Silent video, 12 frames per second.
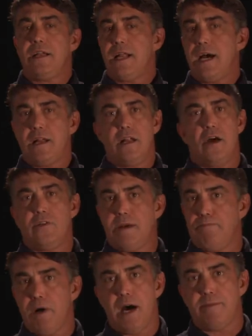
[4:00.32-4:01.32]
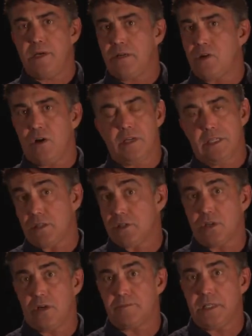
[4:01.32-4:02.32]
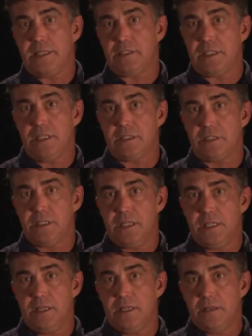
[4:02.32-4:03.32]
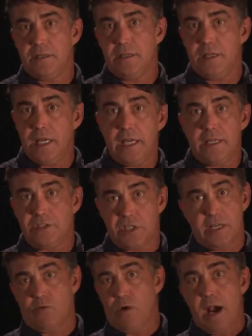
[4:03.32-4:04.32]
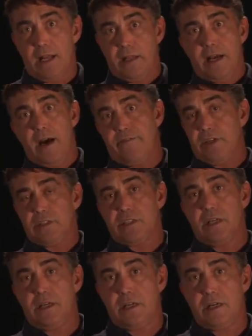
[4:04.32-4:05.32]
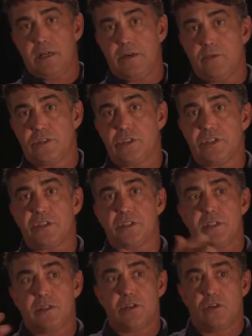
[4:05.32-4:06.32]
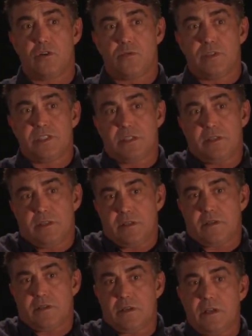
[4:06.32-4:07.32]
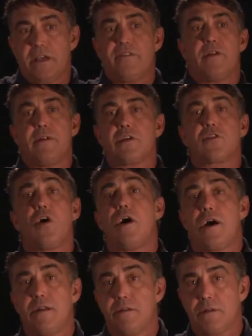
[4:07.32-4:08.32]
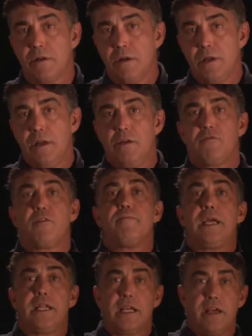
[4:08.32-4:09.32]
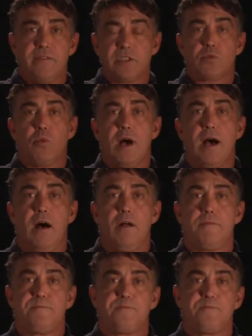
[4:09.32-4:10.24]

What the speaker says: not known that Bob had called it the Psalms 18 city. And he had seen rightly, obviously. It was just the Lord was giving the thought for me to give as well.